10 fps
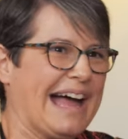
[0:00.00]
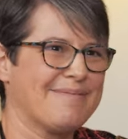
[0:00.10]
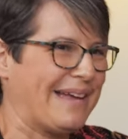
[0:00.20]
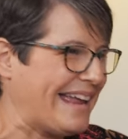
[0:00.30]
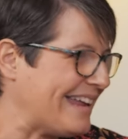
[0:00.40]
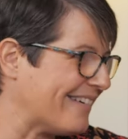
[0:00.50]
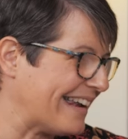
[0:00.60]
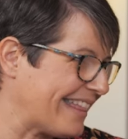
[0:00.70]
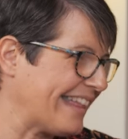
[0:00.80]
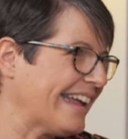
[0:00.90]
can't pay you
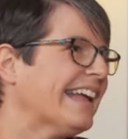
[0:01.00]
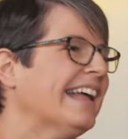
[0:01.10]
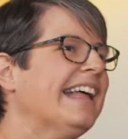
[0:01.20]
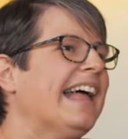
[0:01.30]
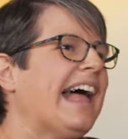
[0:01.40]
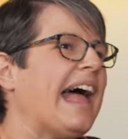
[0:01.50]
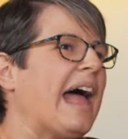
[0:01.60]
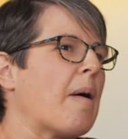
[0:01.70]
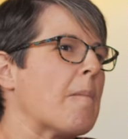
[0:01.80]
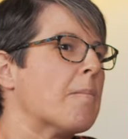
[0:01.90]
anything, mm.
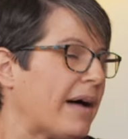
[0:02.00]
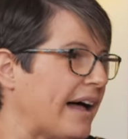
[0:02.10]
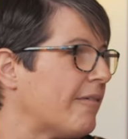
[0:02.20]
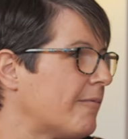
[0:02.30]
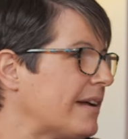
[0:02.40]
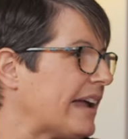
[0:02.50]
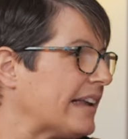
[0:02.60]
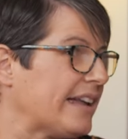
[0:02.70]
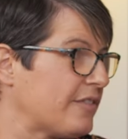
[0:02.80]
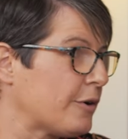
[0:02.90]
um, but we
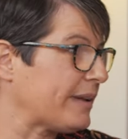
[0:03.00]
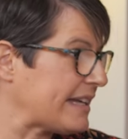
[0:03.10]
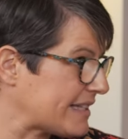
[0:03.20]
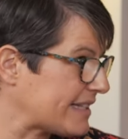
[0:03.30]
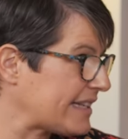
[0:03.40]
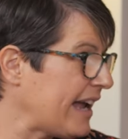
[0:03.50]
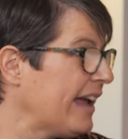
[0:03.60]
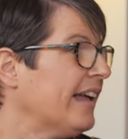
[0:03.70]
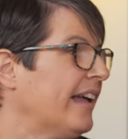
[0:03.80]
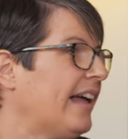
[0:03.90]
can give you a place to
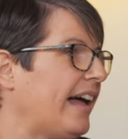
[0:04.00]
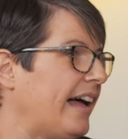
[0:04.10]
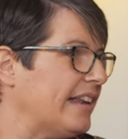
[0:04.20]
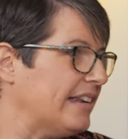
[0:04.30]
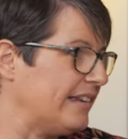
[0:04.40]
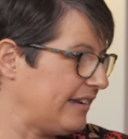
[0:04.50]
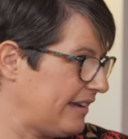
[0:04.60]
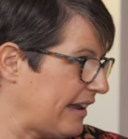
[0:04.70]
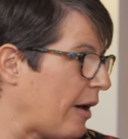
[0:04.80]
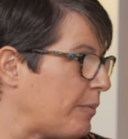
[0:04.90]
stay and
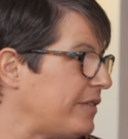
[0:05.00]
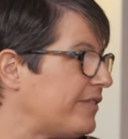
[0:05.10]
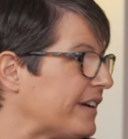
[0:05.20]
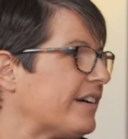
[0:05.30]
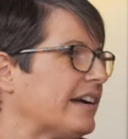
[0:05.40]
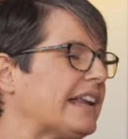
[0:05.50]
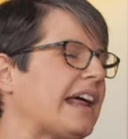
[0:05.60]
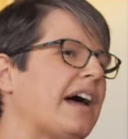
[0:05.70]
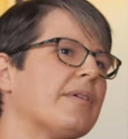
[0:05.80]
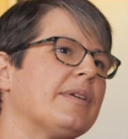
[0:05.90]
help you figure it
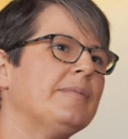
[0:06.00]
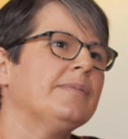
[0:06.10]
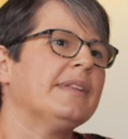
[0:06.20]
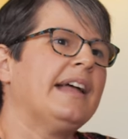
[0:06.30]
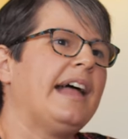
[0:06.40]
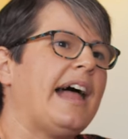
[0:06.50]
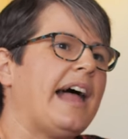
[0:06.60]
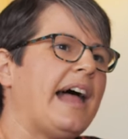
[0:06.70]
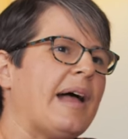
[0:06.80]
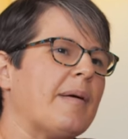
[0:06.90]
out. Hmm.
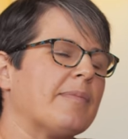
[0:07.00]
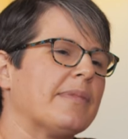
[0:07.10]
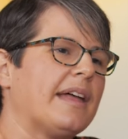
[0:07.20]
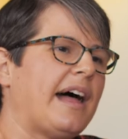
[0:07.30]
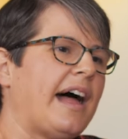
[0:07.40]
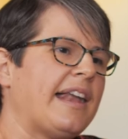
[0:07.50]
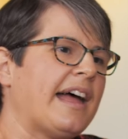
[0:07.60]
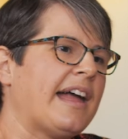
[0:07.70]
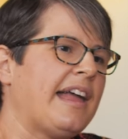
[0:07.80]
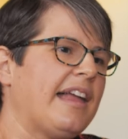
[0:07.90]
Um, and
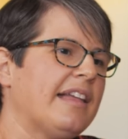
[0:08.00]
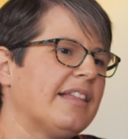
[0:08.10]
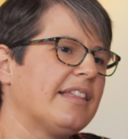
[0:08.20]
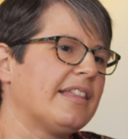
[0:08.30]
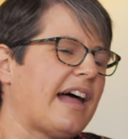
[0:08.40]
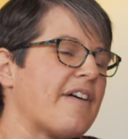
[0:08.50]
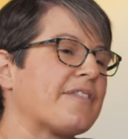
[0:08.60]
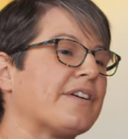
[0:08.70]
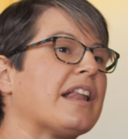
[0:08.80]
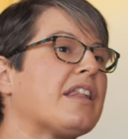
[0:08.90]
I,
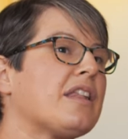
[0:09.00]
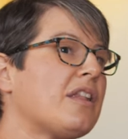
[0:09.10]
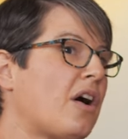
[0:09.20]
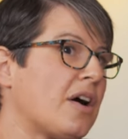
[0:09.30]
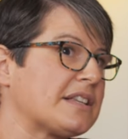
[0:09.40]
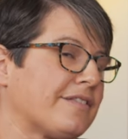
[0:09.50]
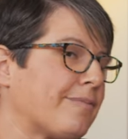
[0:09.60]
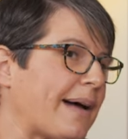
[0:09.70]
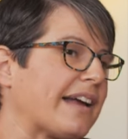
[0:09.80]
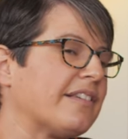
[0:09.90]
after a lot
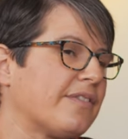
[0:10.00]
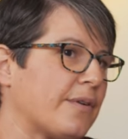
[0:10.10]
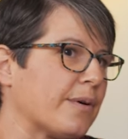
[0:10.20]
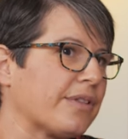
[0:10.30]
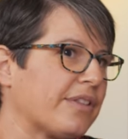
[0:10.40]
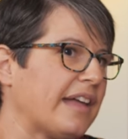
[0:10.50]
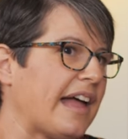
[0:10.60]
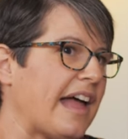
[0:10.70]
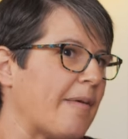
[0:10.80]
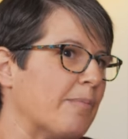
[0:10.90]
of back and forth,
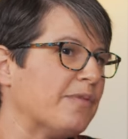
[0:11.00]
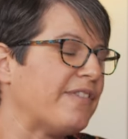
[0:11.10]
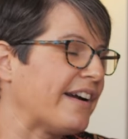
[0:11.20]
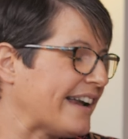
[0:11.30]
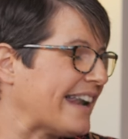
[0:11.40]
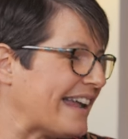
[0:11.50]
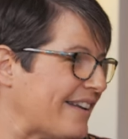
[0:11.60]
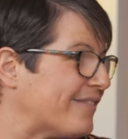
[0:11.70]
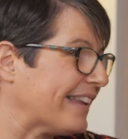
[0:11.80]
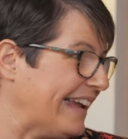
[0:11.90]
um, very
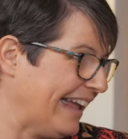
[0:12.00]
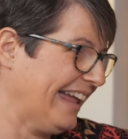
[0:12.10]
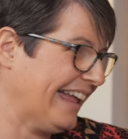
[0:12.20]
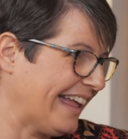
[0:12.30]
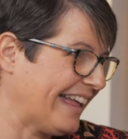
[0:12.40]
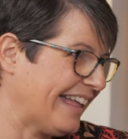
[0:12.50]
naively. Mm.